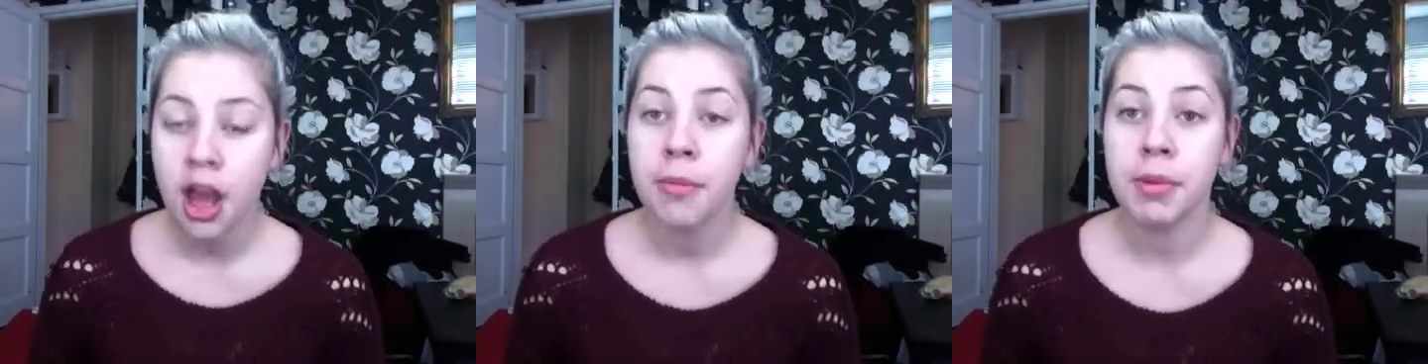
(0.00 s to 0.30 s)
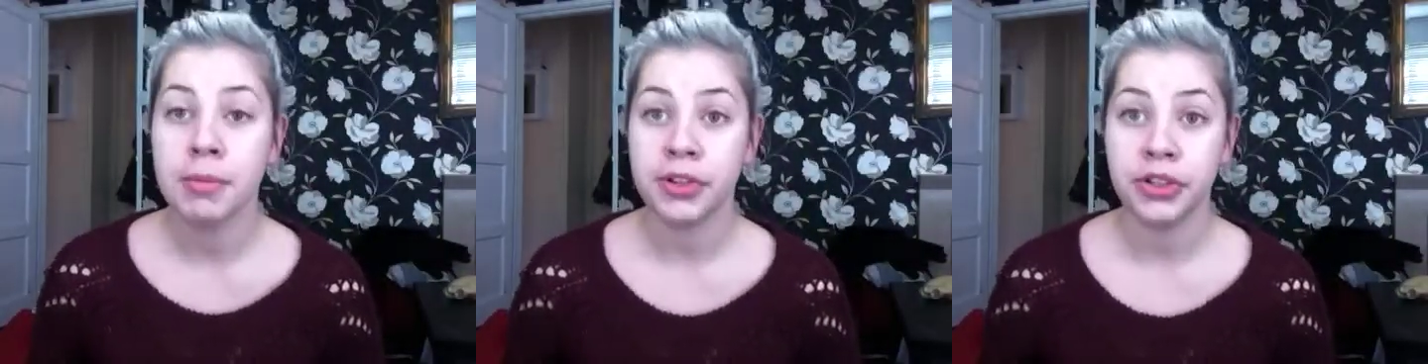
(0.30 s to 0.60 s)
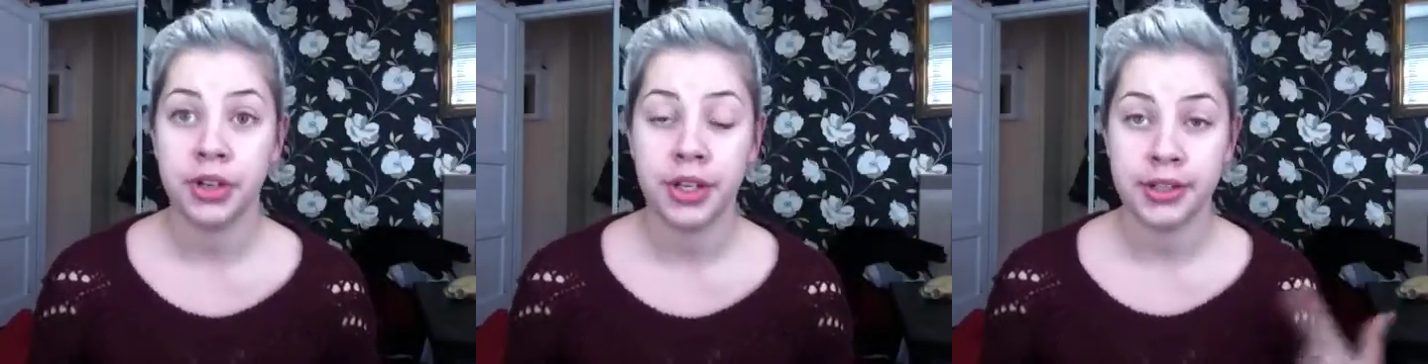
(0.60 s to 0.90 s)
my
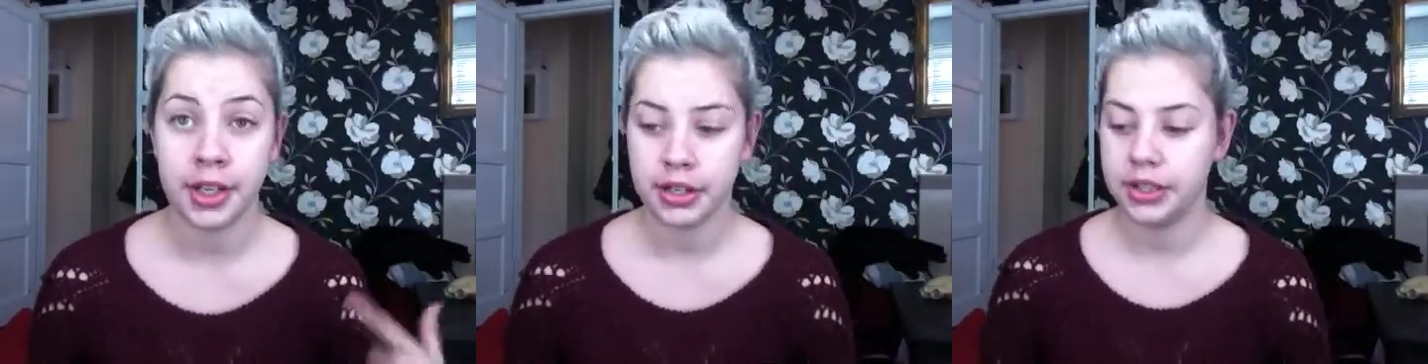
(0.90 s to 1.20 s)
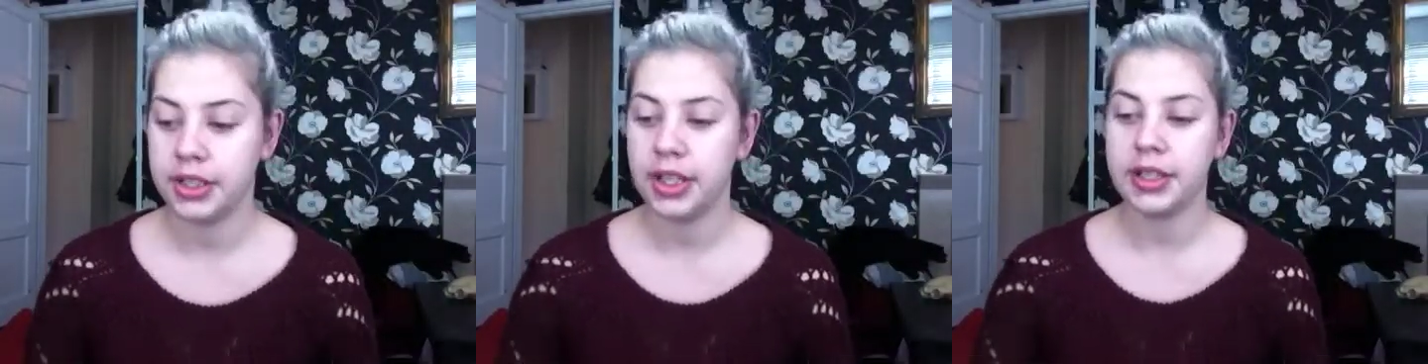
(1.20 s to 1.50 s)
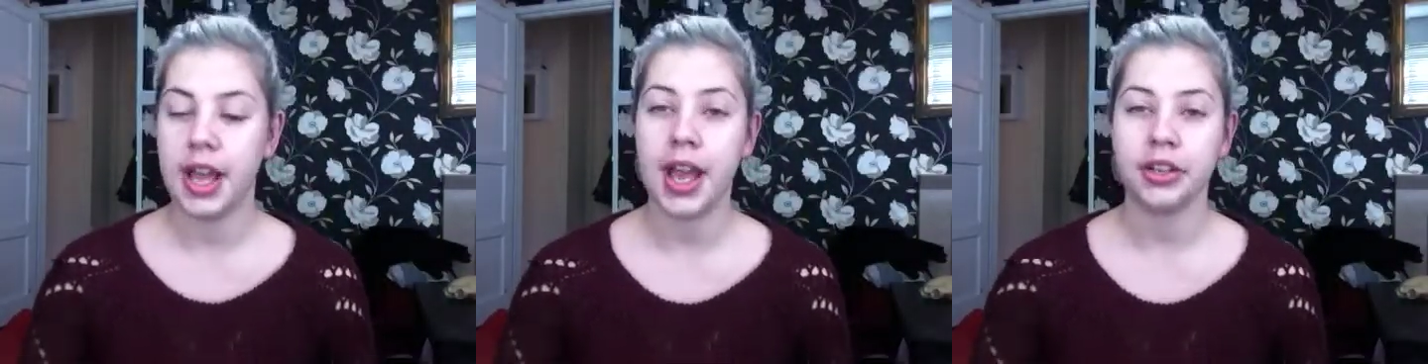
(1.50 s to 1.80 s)
moisturiser just as
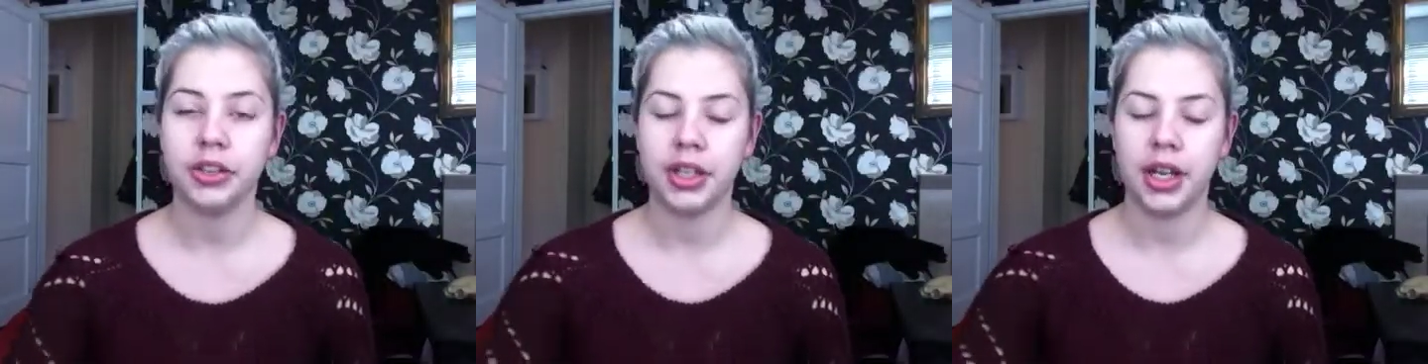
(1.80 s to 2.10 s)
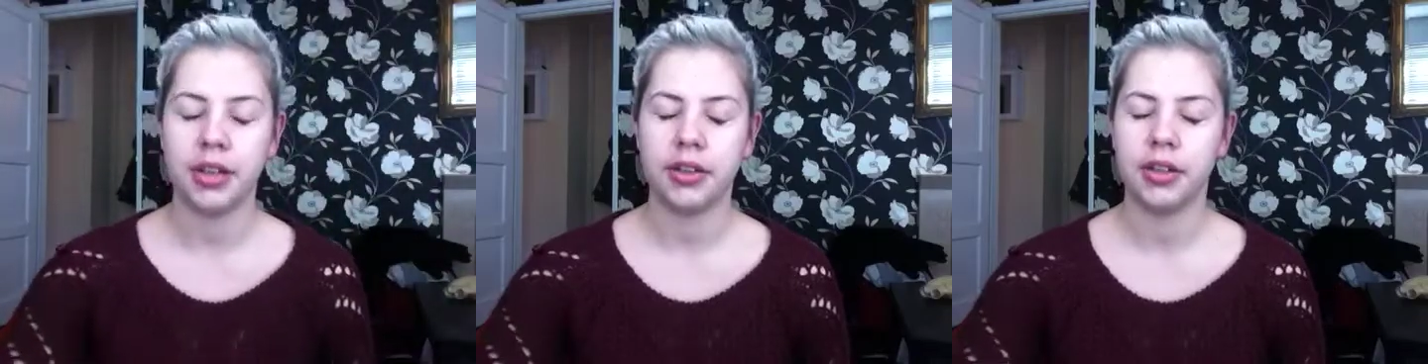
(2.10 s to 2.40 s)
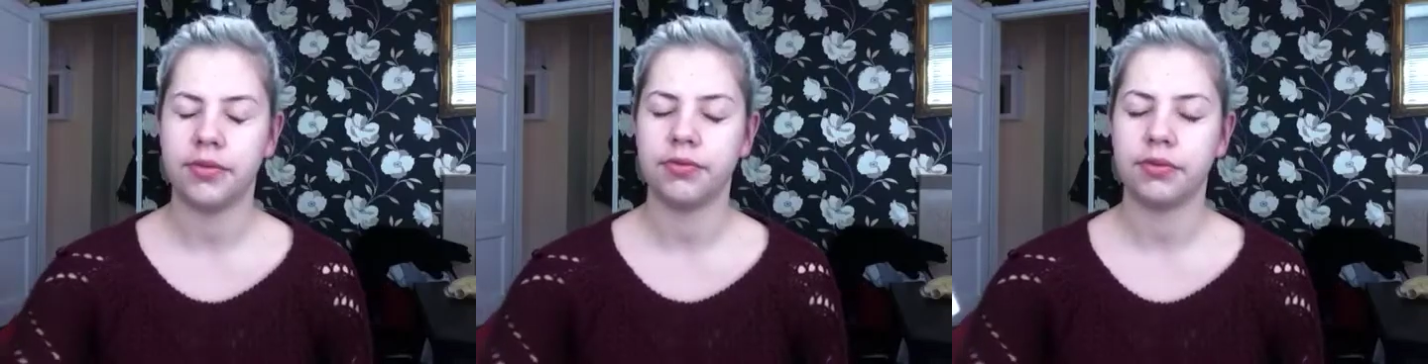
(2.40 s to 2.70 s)
an extra
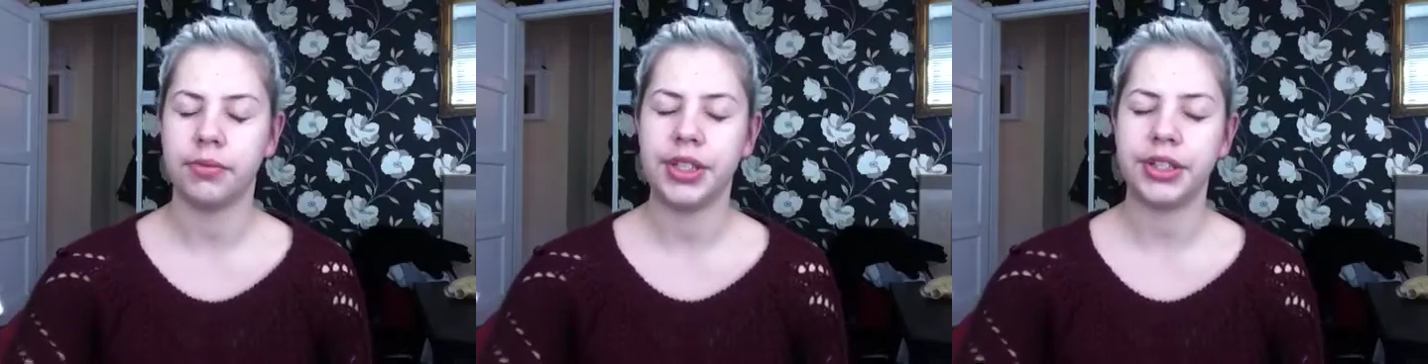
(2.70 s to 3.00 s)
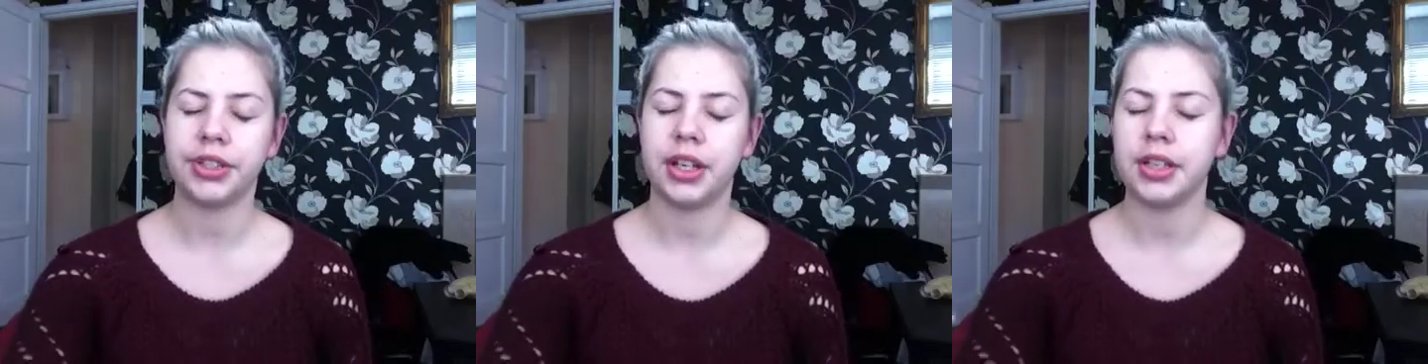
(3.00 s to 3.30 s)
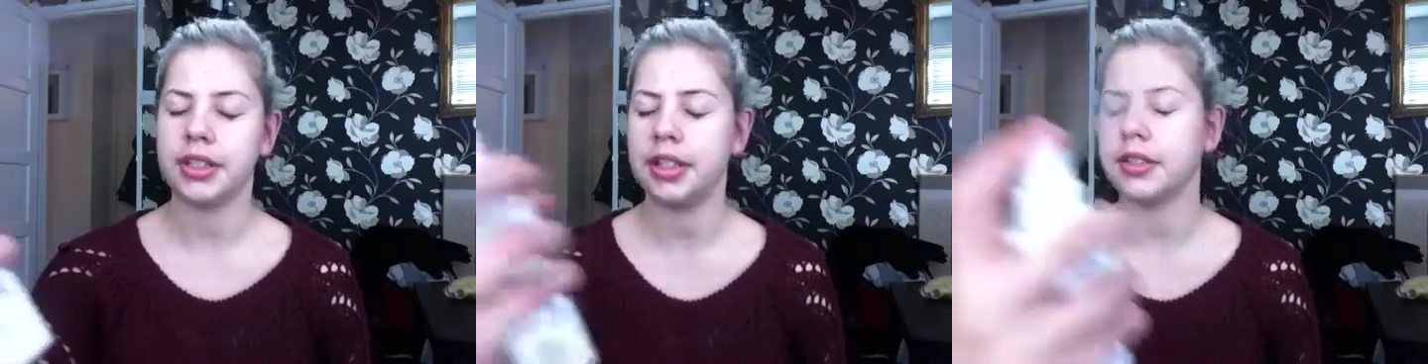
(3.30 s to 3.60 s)

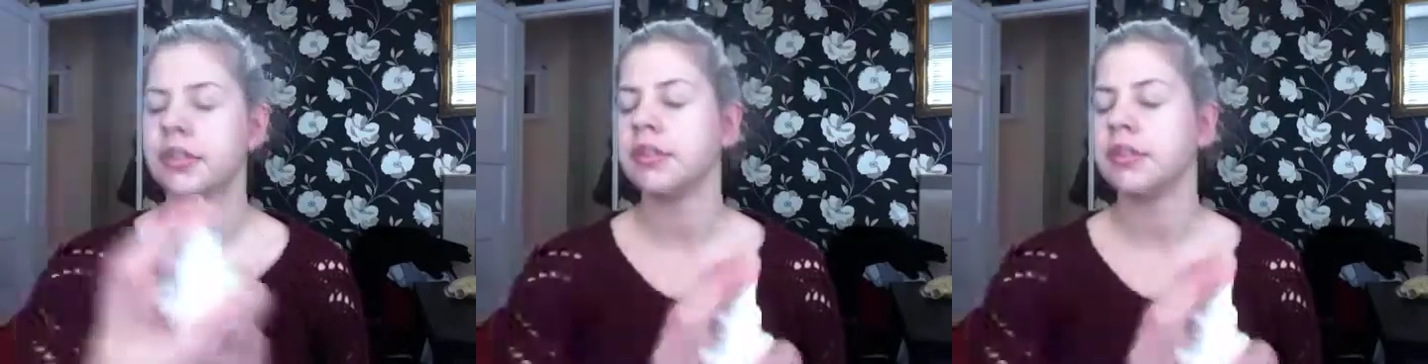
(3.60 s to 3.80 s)
moisturising